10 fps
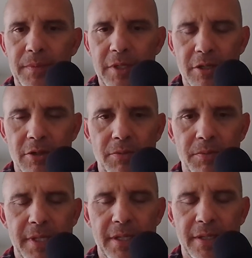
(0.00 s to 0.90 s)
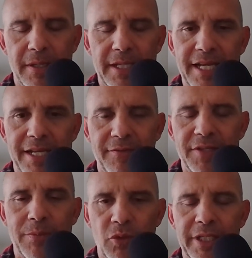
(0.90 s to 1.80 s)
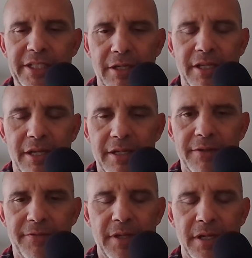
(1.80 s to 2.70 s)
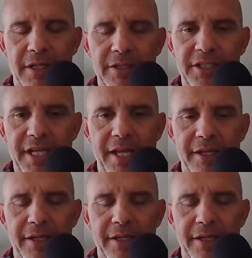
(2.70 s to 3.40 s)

the executive team really start to understand